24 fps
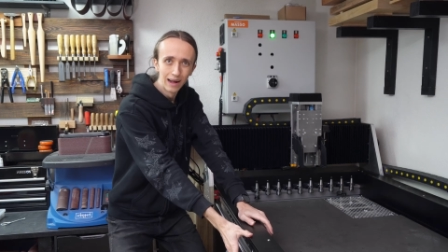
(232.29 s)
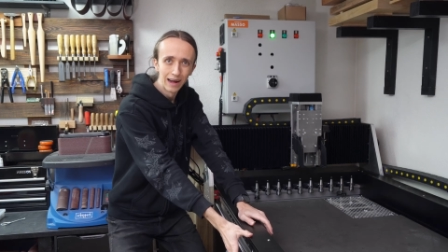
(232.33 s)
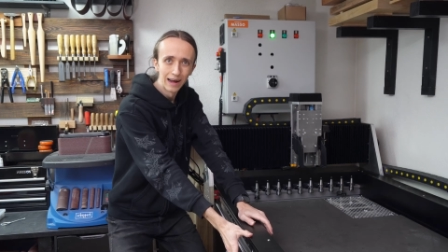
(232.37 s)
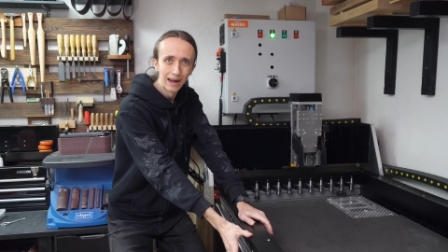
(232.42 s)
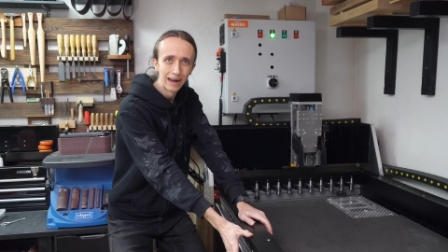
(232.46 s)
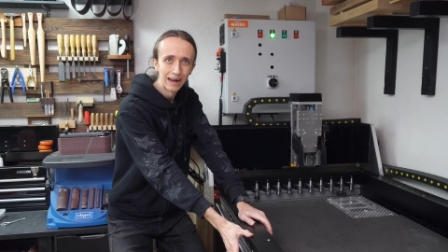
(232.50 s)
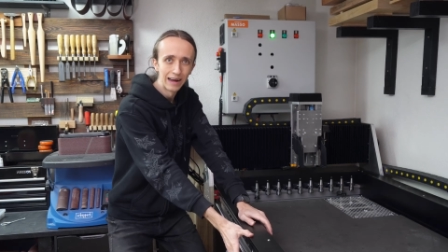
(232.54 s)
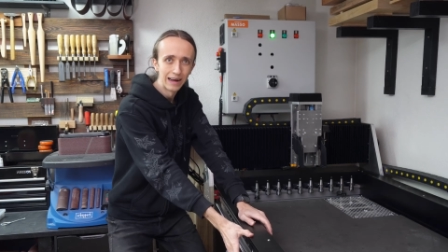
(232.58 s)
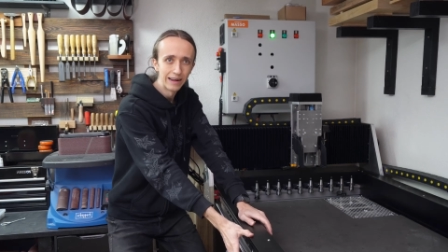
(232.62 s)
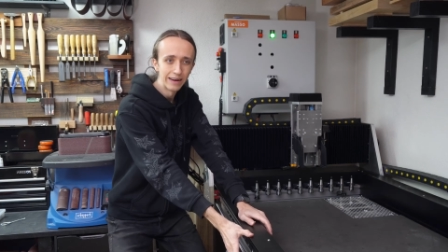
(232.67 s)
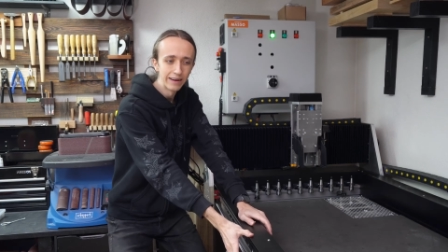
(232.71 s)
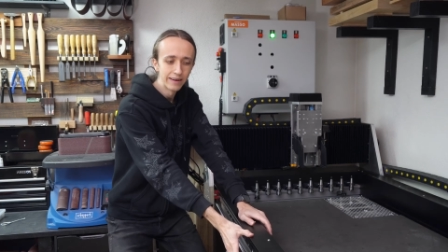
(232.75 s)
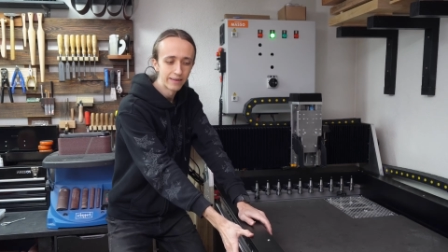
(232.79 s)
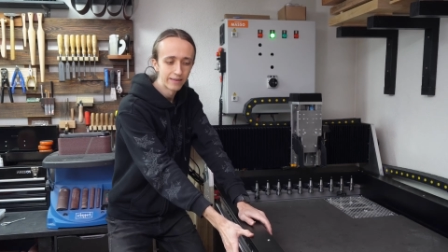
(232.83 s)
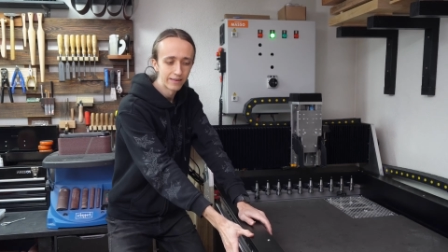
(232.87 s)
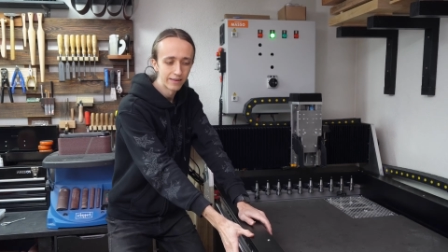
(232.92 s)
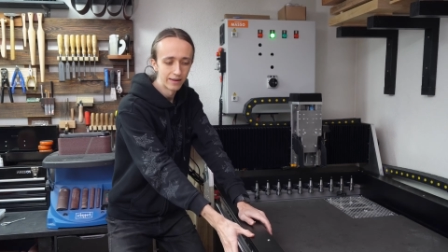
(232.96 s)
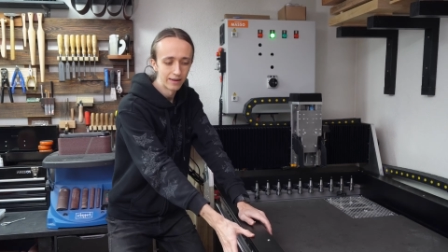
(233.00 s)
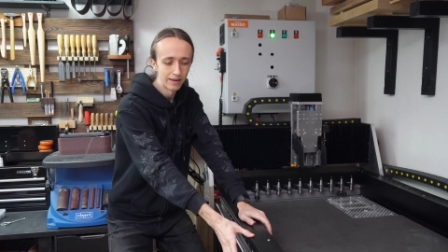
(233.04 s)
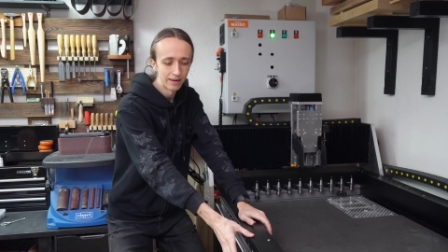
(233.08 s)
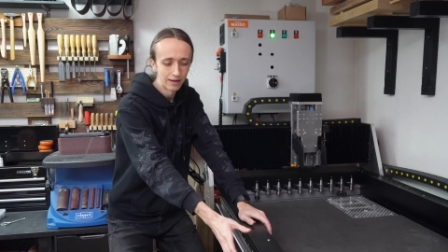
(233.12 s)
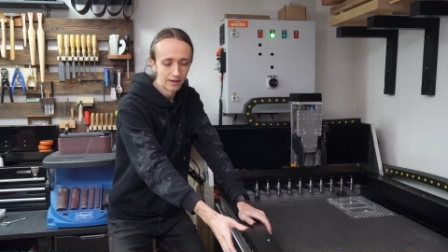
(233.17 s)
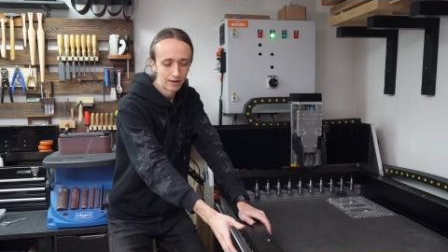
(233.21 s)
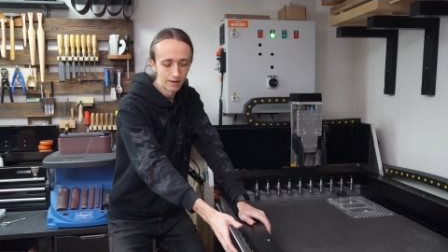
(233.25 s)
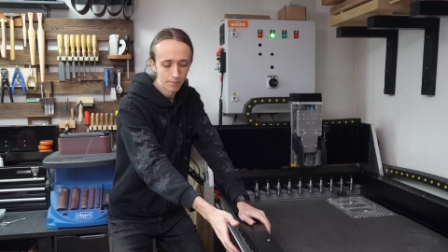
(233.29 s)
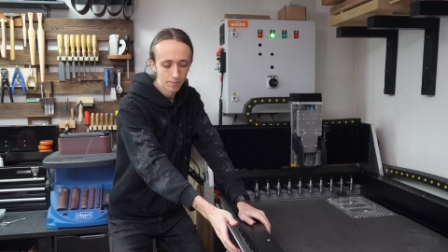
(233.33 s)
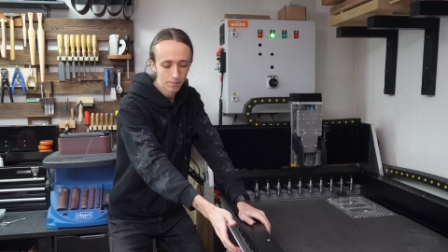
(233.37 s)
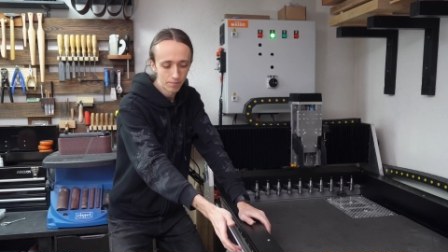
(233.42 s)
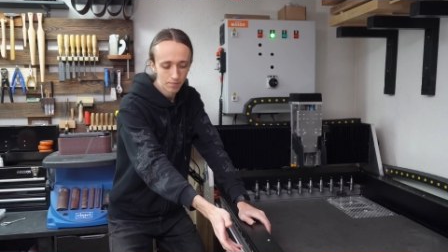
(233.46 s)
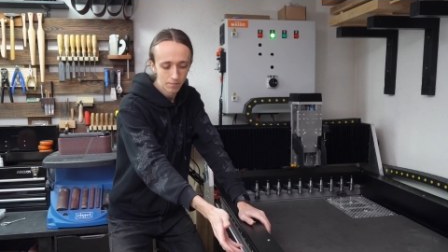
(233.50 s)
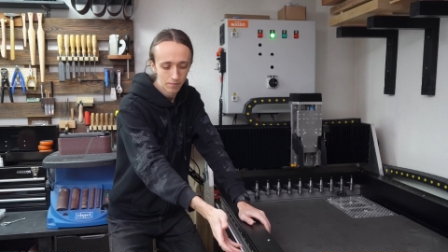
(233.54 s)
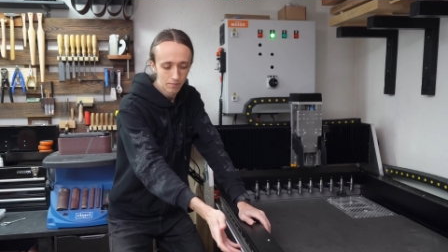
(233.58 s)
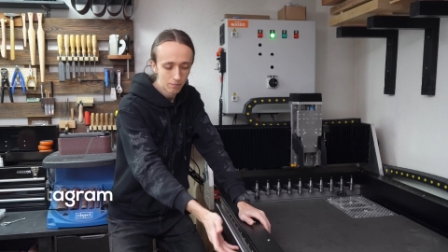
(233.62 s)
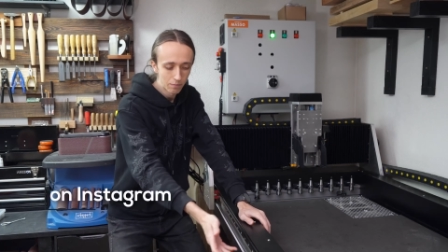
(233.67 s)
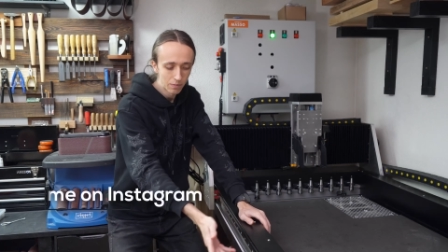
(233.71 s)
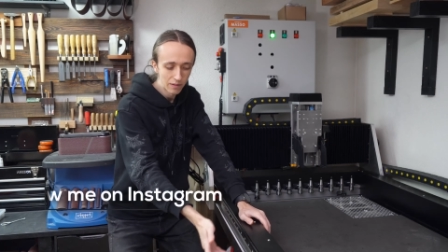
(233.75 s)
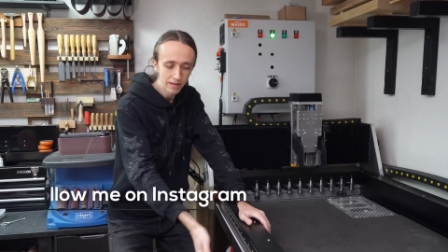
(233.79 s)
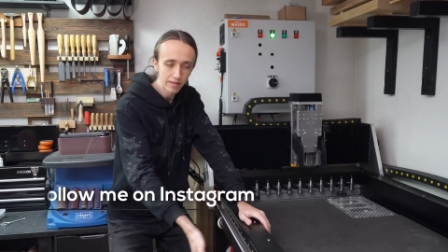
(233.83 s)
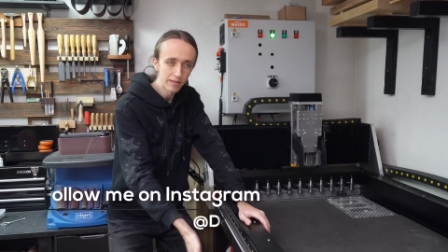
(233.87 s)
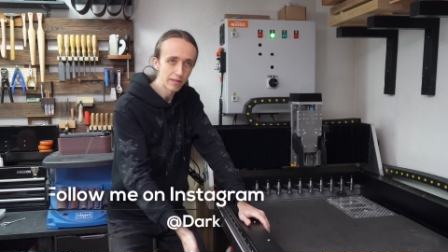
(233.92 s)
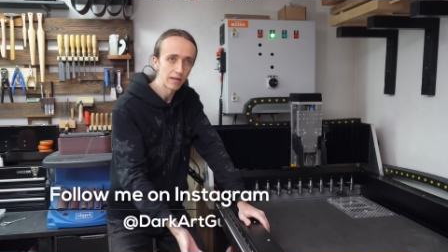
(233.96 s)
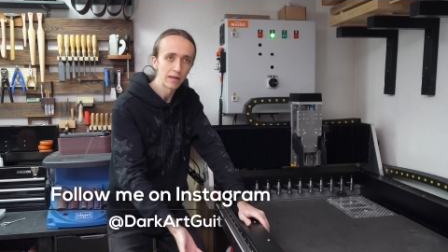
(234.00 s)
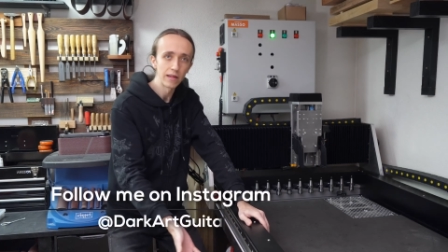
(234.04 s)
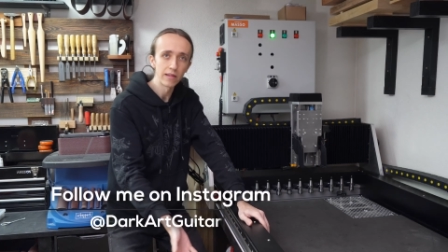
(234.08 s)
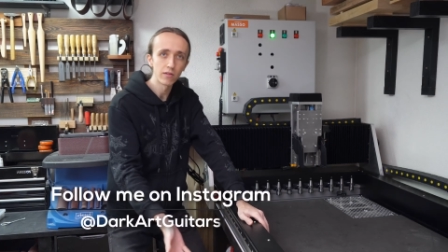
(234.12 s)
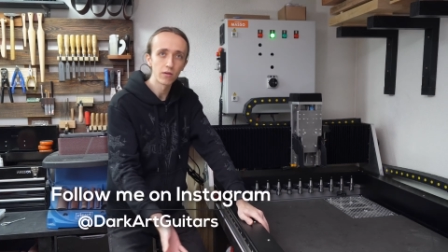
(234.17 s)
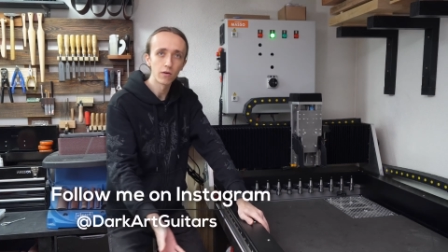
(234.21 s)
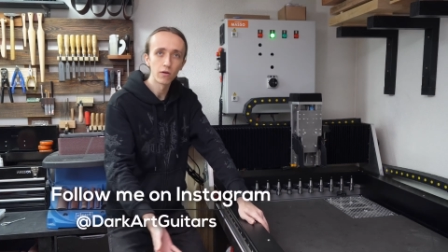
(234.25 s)
And uh, this
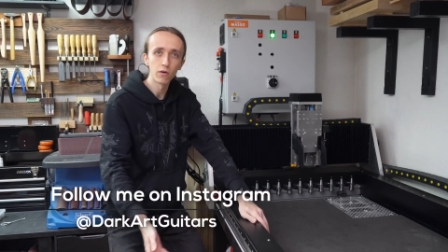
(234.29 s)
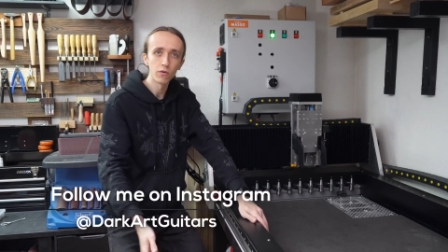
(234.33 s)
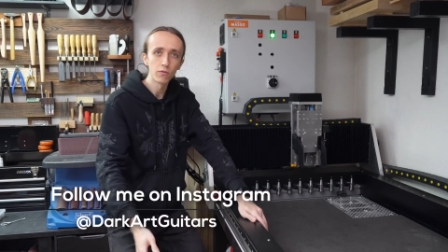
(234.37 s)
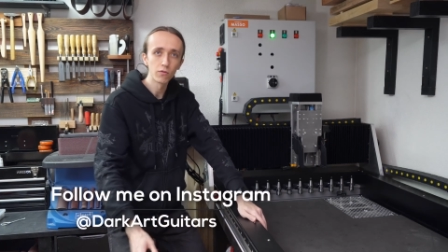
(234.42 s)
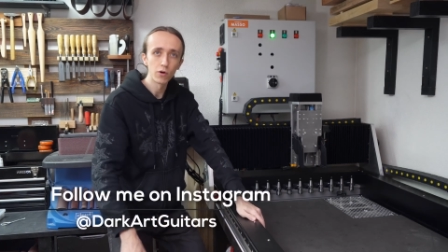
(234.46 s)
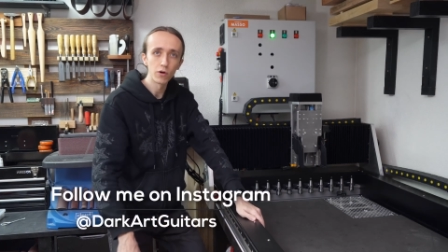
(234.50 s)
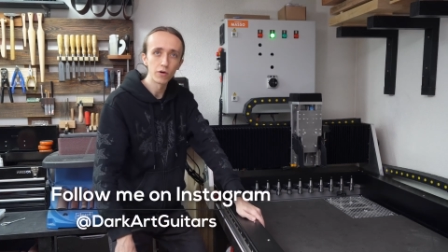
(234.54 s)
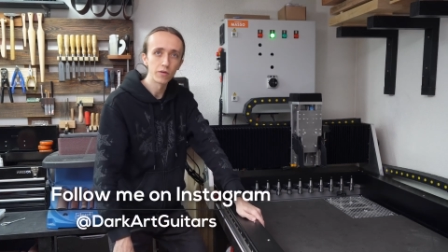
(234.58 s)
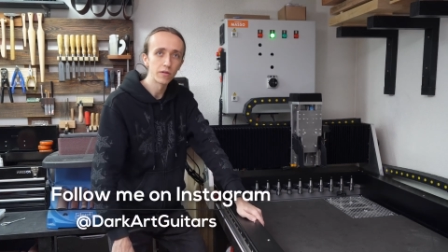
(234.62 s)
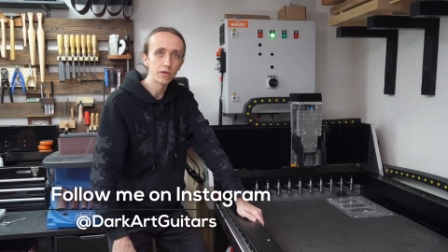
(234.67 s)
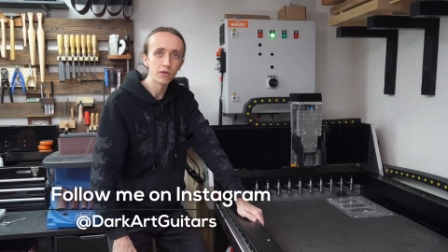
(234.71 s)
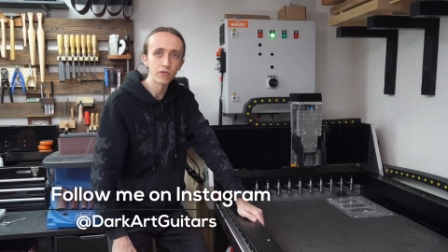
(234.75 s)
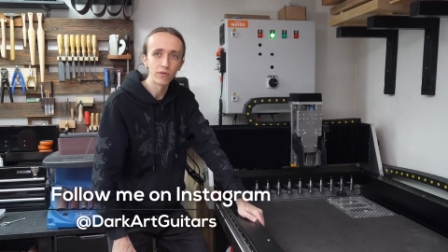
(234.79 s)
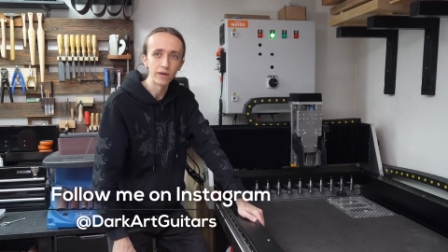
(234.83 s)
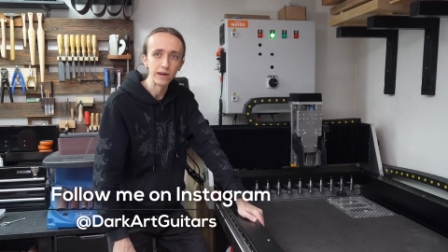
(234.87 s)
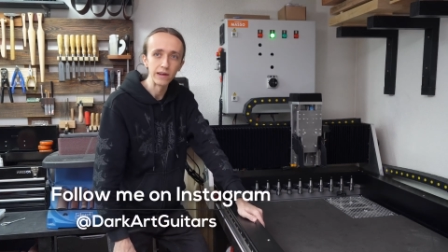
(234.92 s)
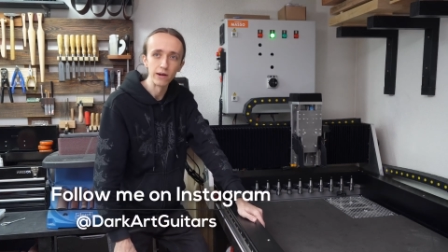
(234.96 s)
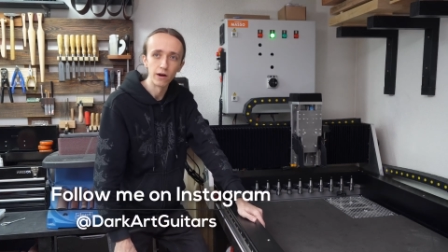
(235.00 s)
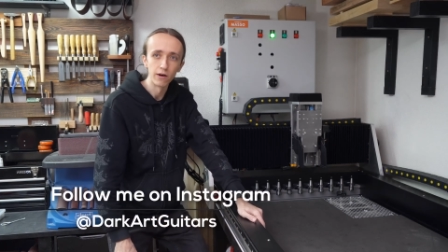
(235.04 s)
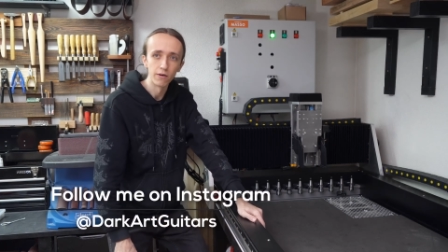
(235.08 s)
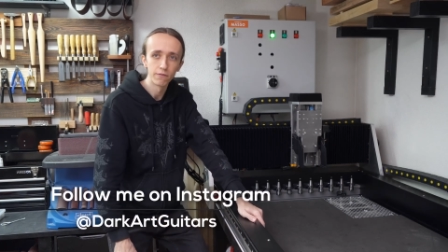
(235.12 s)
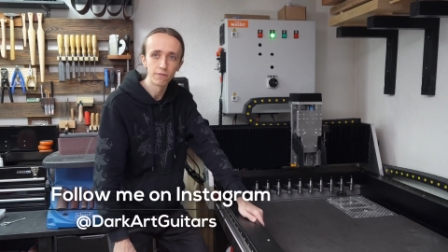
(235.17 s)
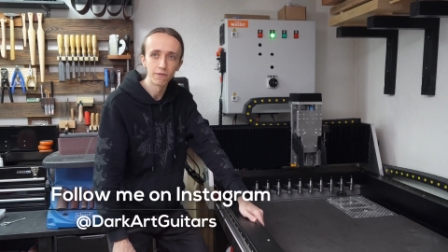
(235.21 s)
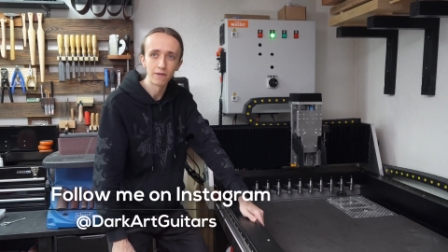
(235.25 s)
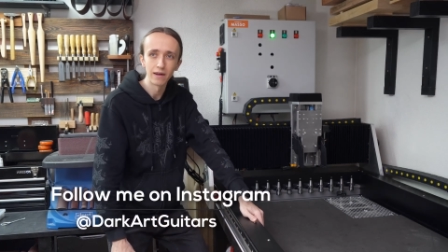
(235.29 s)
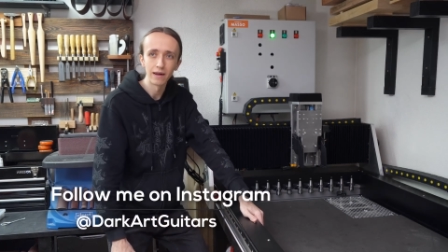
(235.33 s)
is, of course, a trade-off.